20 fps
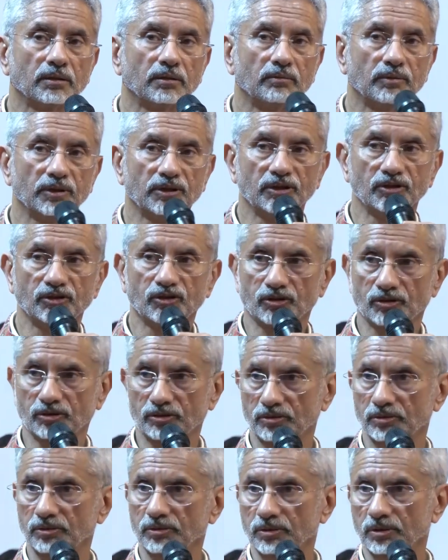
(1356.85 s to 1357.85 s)
with
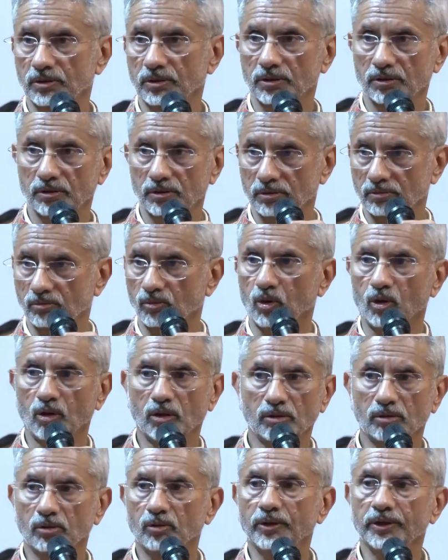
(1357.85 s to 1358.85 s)
this
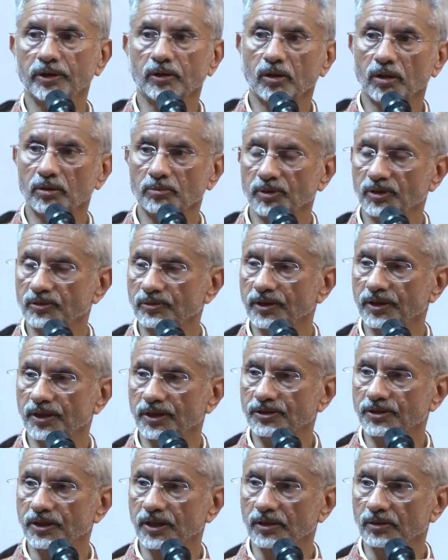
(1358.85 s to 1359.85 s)
war going on between
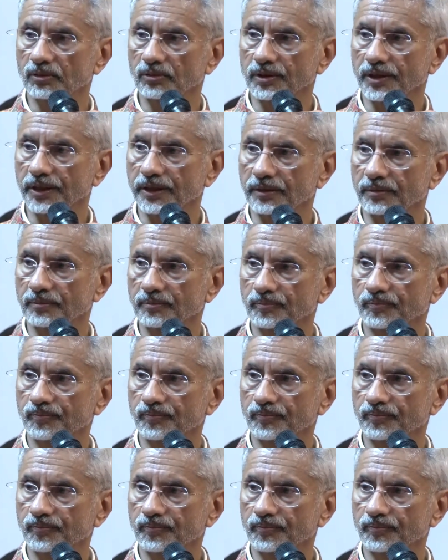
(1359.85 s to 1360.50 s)
Russia and Ukraine.